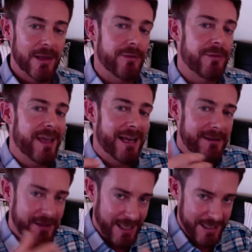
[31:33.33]
then
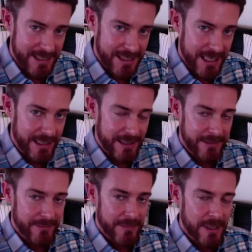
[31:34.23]
things stick.
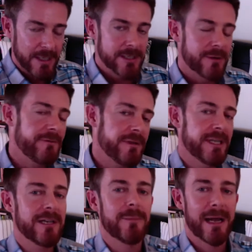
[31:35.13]
So if you
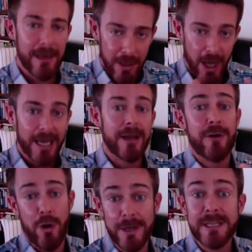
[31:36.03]
think about it like a
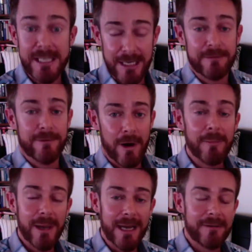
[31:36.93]
non-stick fry
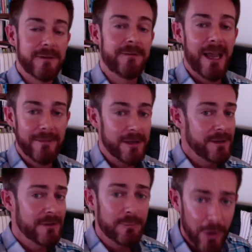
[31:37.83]
pan, if
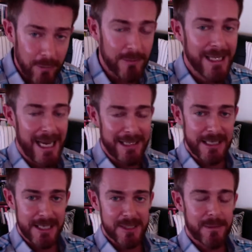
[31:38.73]
you've probably had
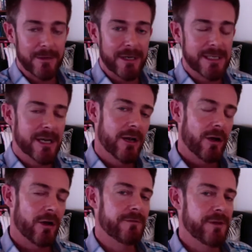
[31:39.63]
the experience
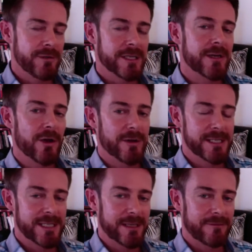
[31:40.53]
of using a
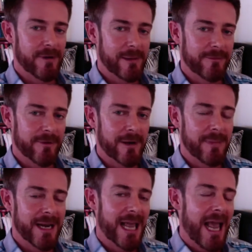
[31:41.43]
non-stick fry
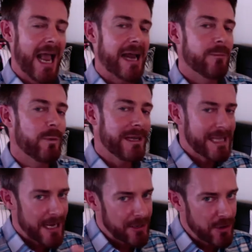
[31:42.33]
pan, and when
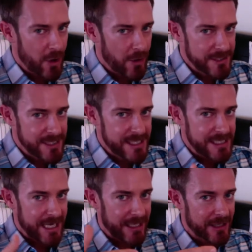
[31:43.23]
that
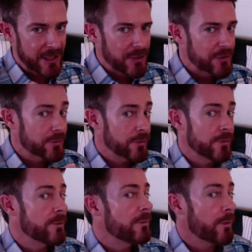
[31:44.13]
non-stick,
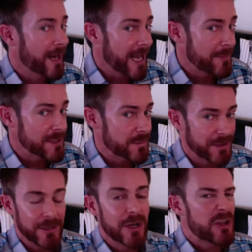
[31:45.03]
through what happens with
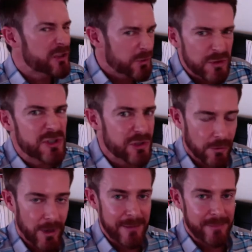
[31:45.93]
it, through
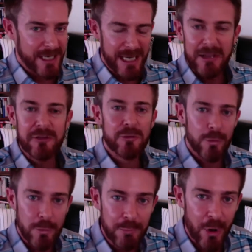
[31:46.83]
scraping it,
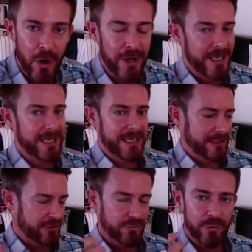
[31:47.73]
through burning
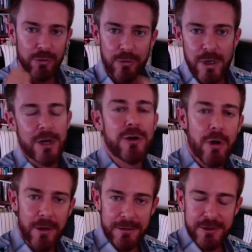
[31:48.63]
it, through
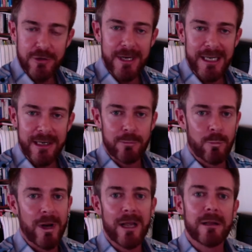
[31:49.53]
not treating it
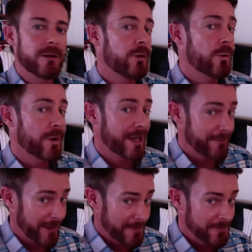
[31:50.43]
well or
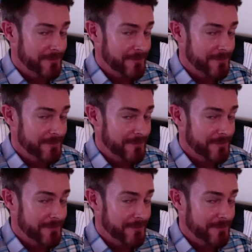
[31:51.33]
whatever,